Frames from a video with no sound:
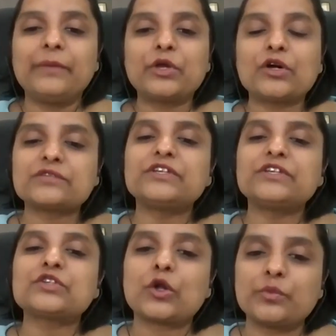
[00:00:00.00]
And because of
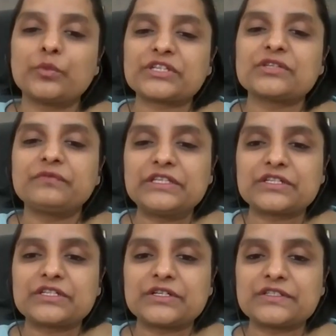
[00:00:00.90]
these automation
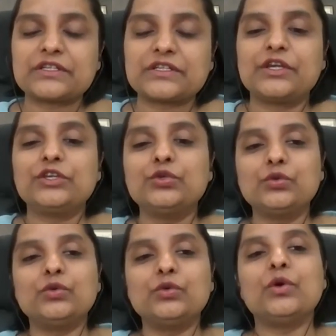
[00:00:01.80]
features,
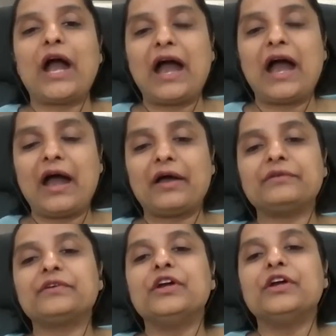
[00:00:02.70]
you
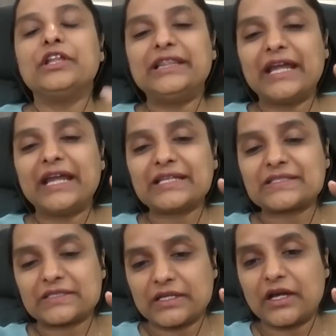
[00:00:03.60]
have
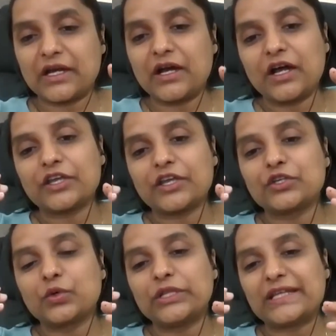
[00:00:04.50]
less,
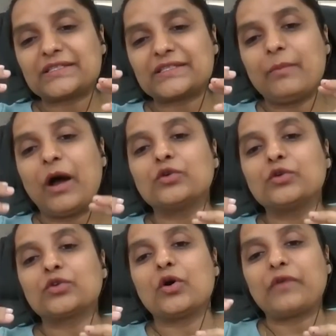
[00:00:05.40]
less
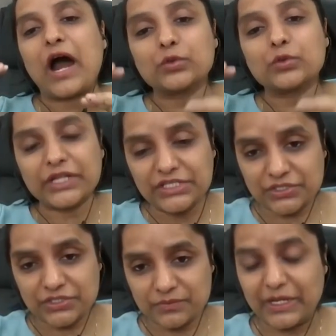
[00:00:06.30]
amount of
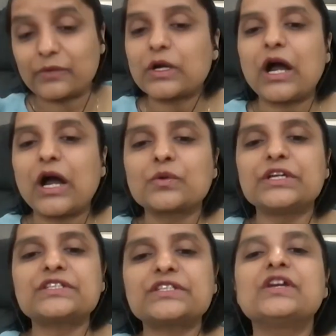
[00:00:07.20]
outage, network
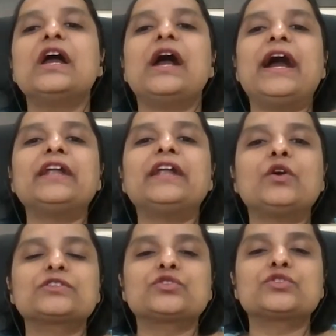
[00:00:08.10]
outage, and
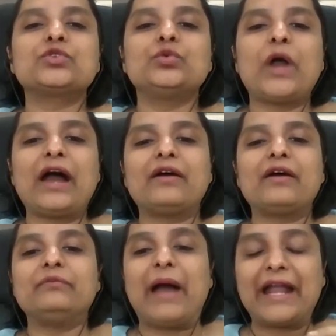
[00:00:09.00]
also you
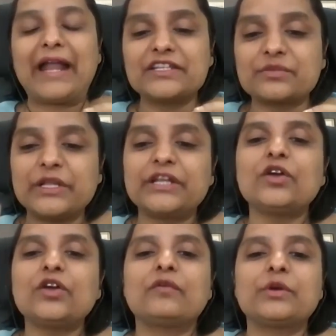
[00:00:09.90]
have
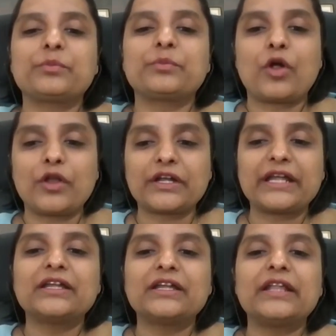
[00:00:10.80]
manageability of the
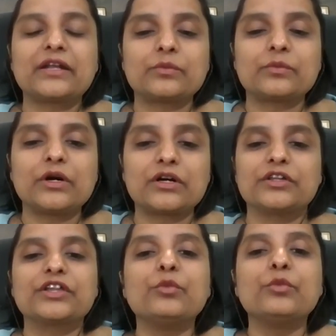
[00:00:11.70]
product and the network
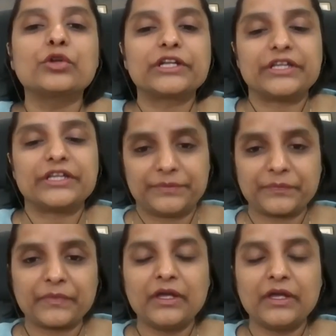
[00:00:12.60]
remotely.